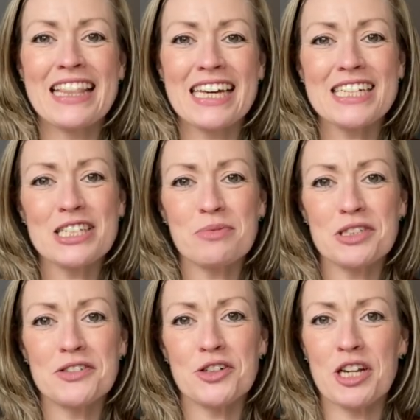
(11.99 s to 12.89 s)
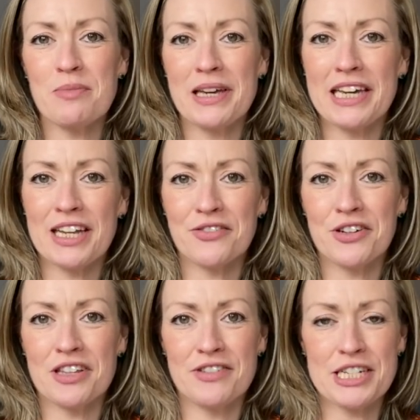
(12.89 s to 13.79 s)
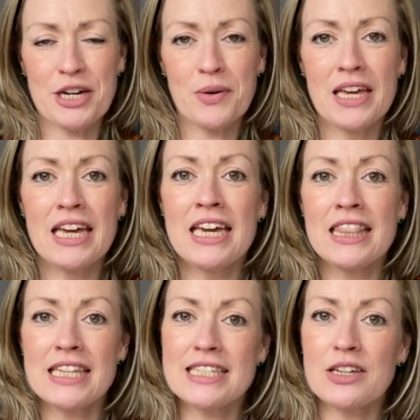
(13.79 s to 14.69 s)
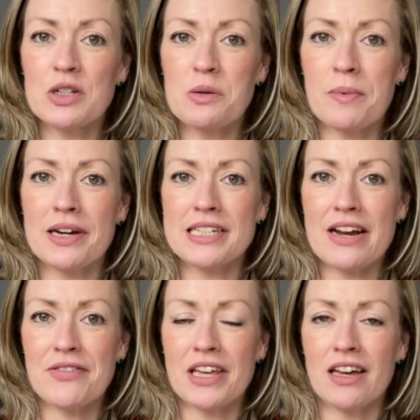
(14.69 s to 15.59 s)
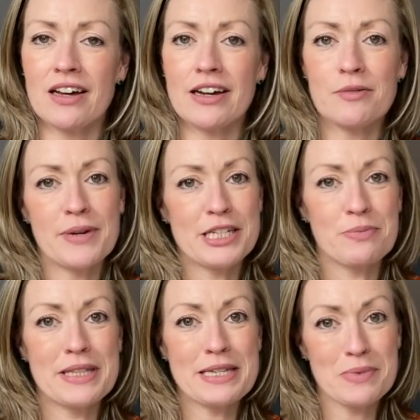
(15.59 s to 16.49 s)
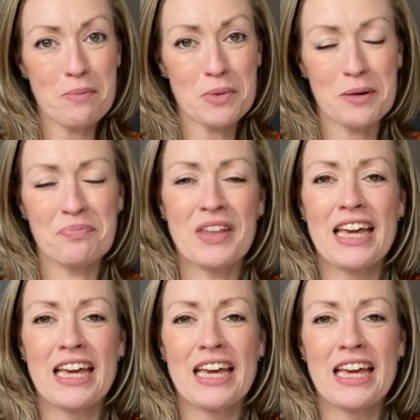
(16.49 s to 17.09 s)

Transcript: Thanks so much for joining me again for another video. This is going to be about everything I got made up in September.